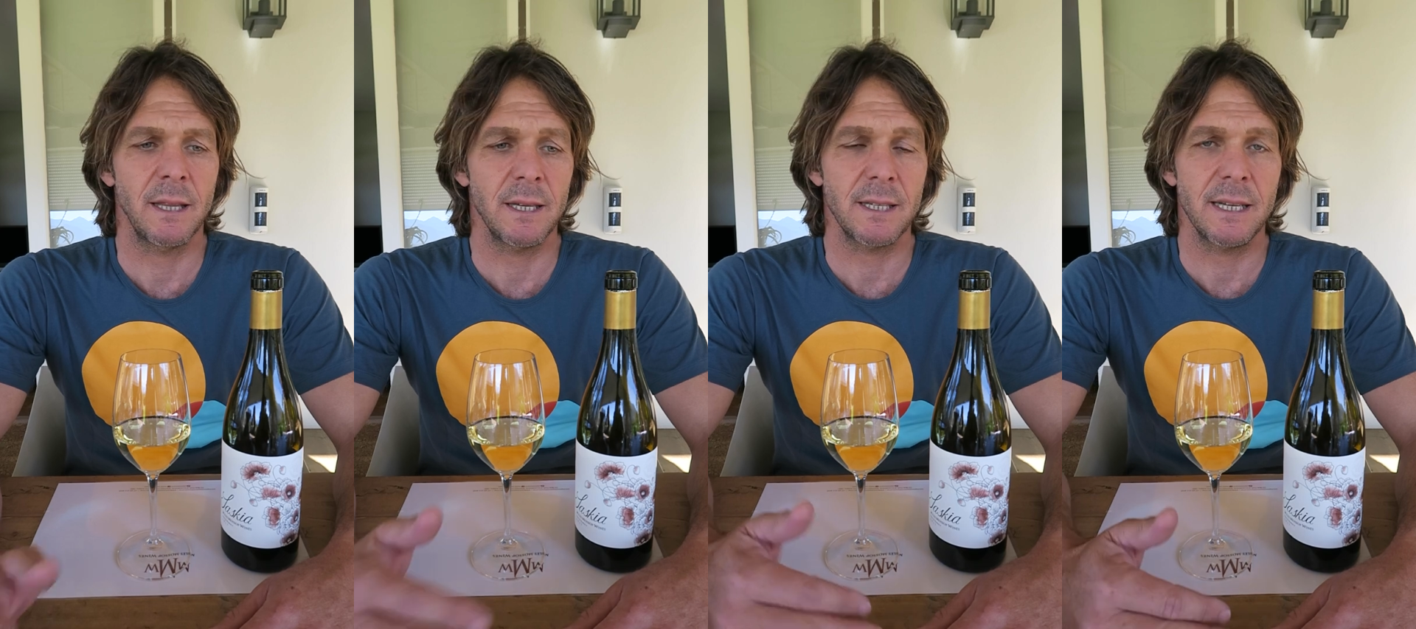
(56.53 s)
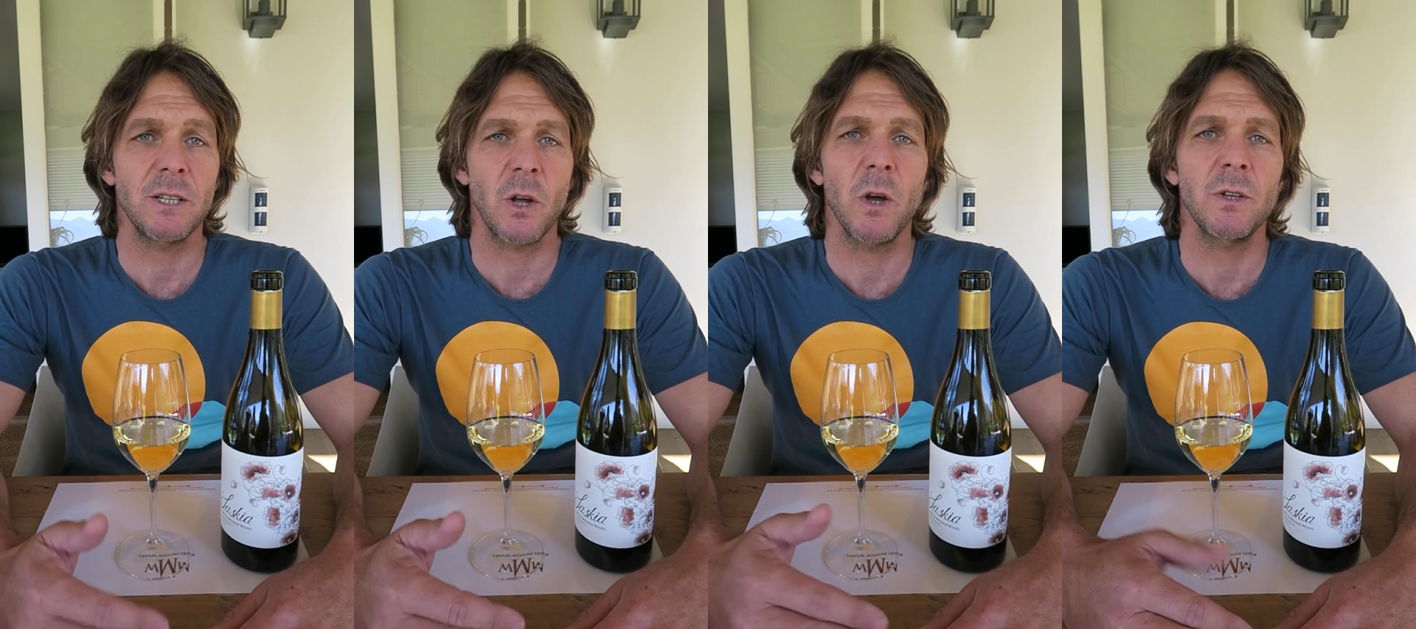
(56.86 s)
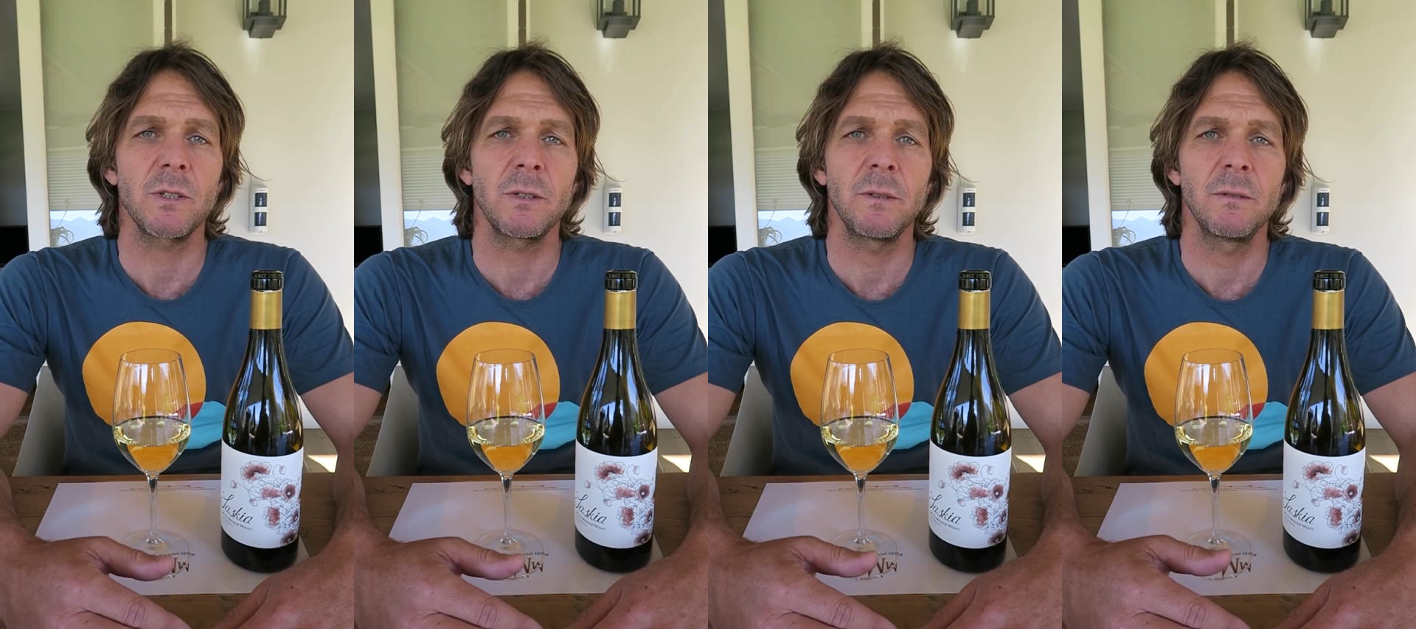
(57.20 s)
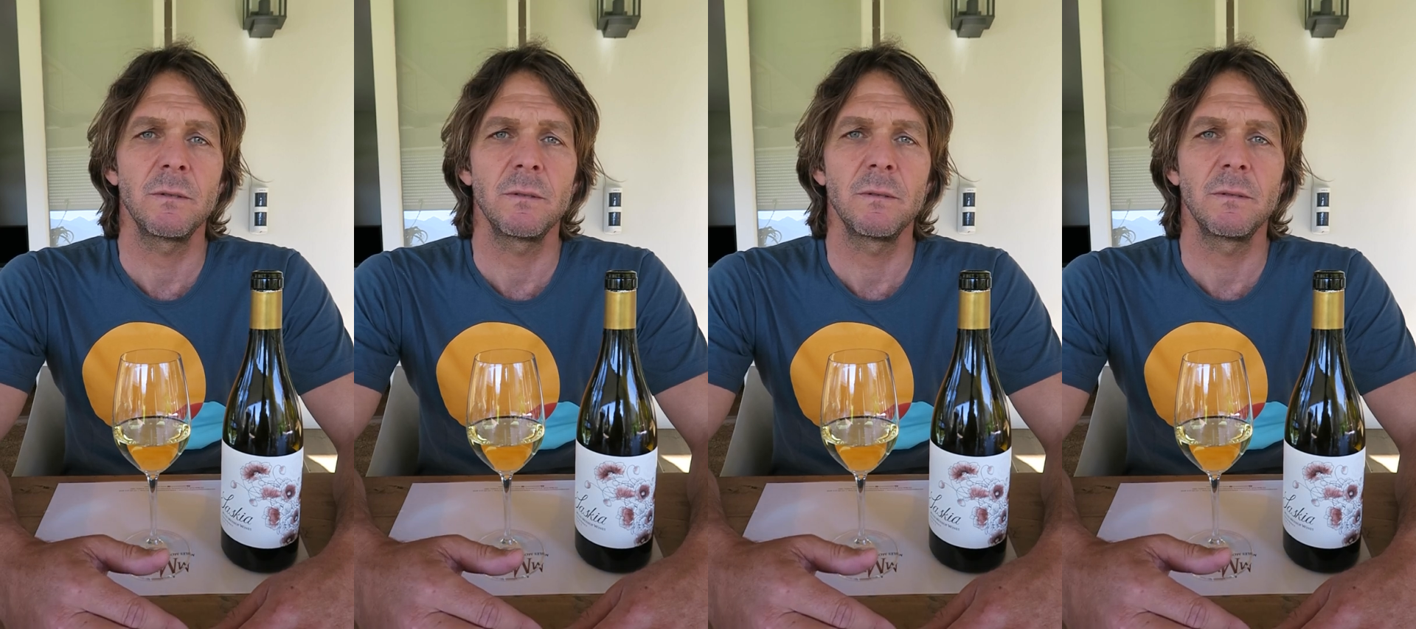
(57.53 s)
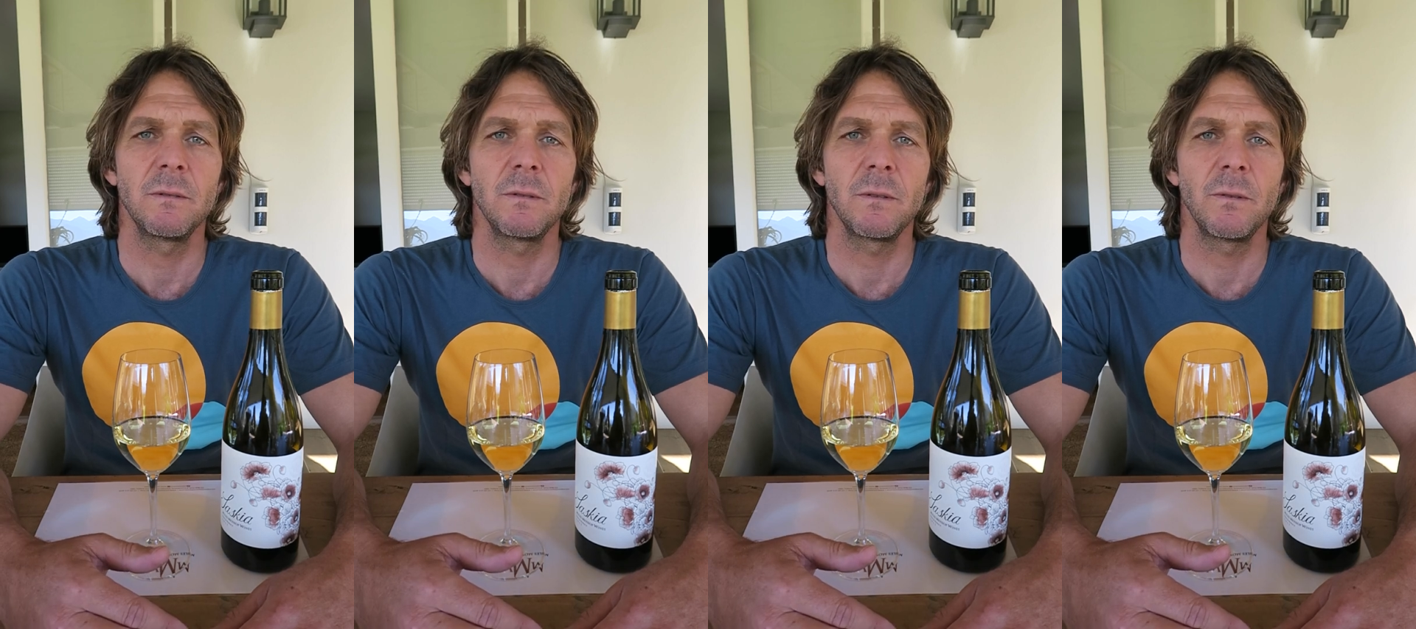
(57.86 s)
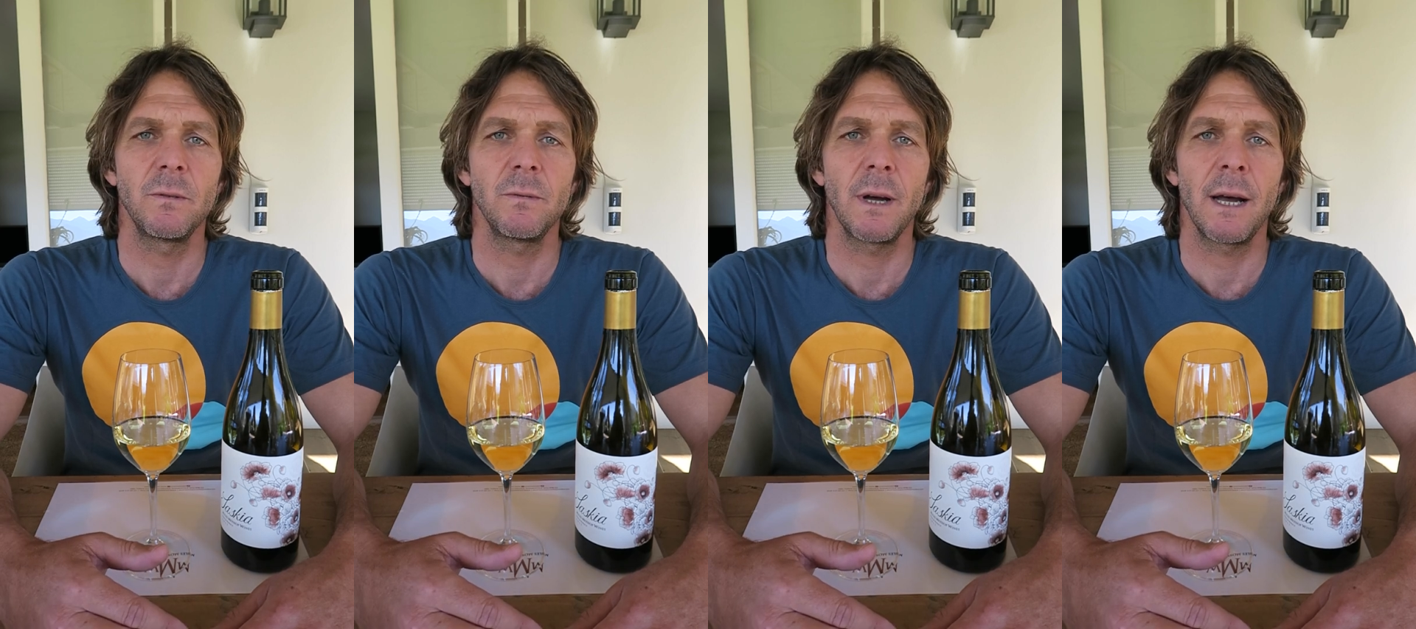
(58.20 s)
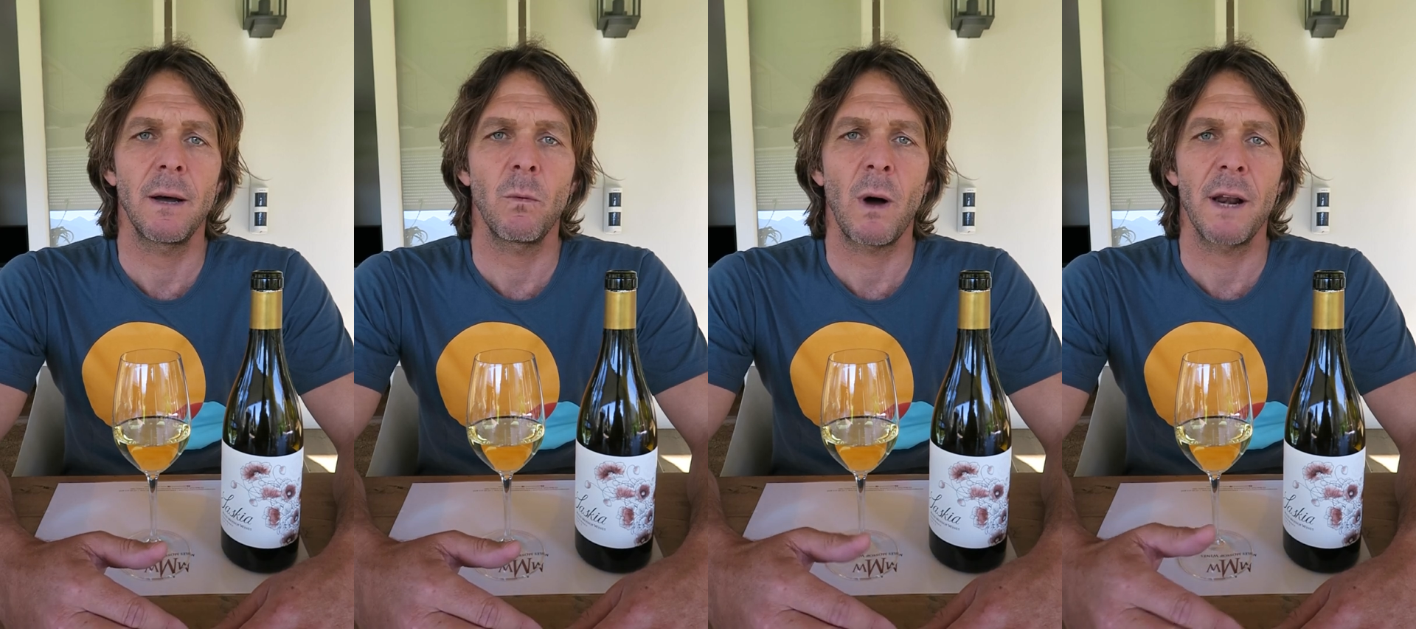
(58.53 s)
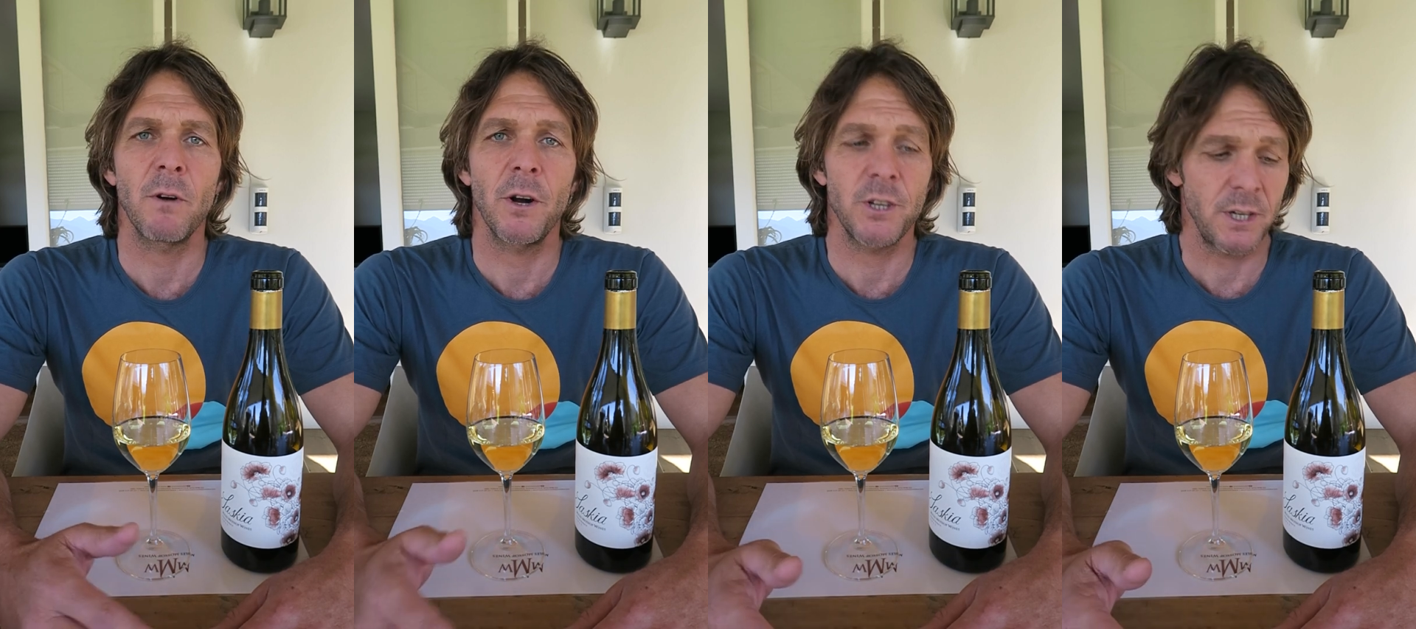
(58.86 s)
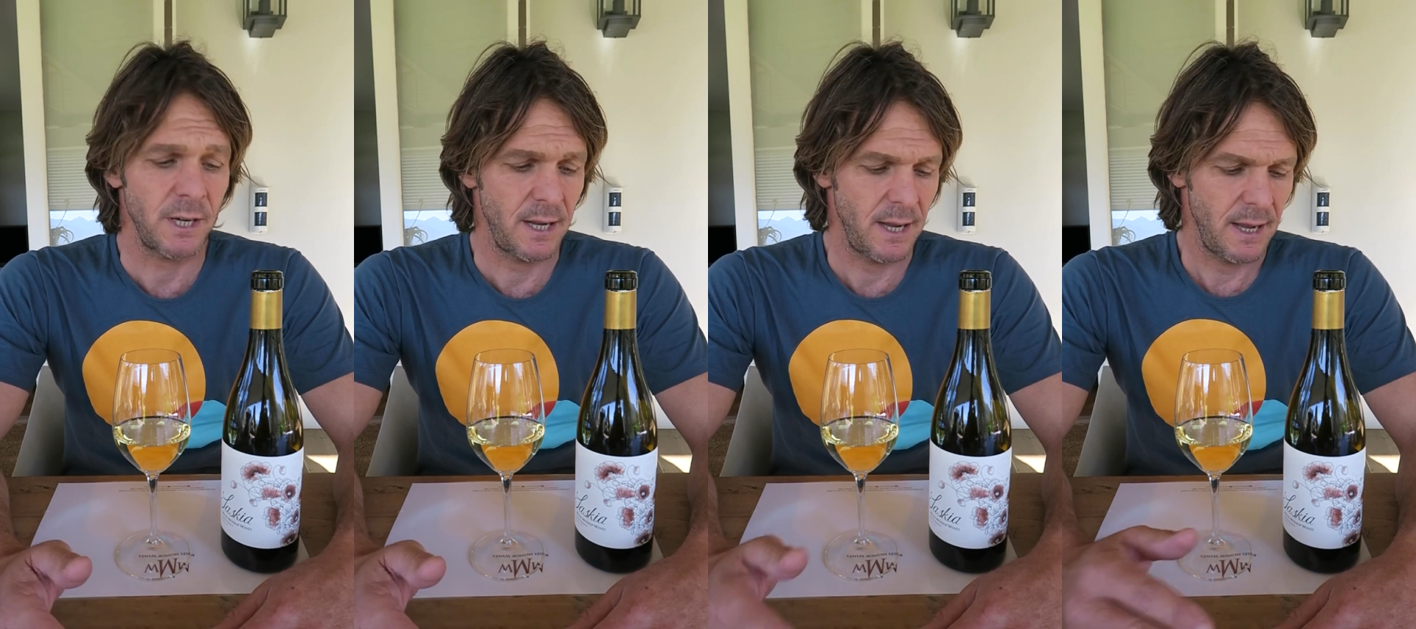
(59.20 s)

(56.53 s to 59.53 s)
This is coastal wine of origin,